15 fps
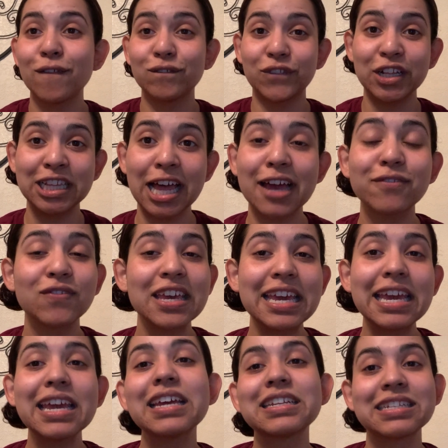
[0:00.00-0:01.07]

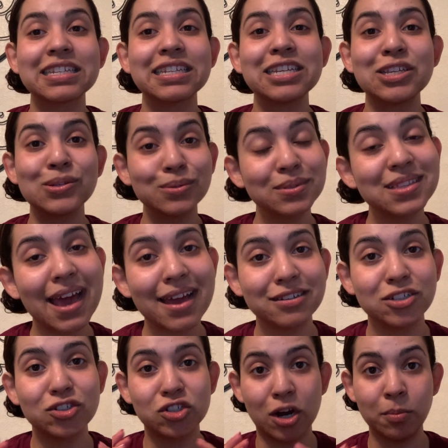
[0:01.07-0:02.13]
Fluffy used that
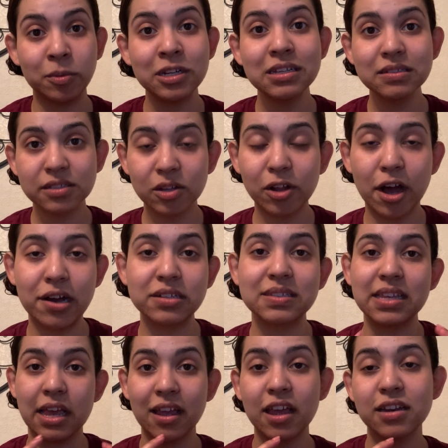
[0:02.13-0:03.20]
to sharpen his claws
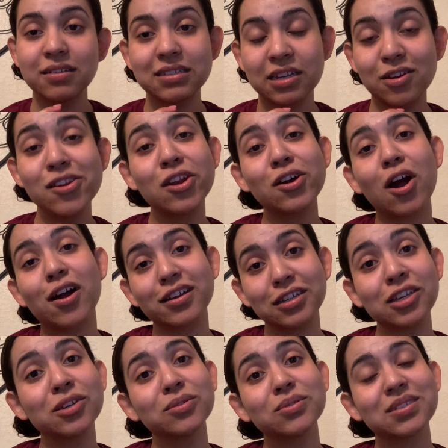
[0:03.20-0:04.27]
and did not
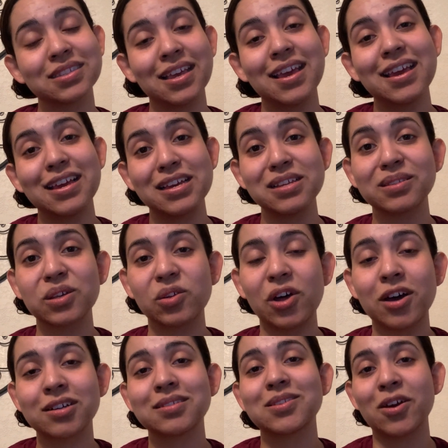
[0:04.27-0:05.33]
use his
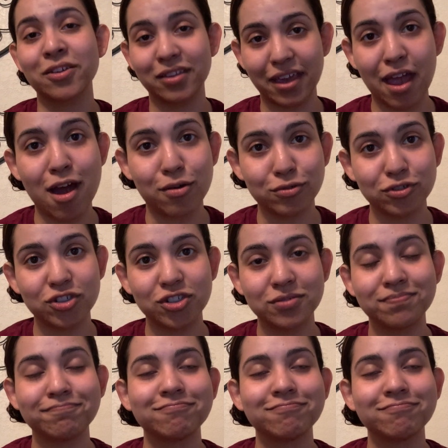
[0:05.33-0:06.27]
claws on the couch.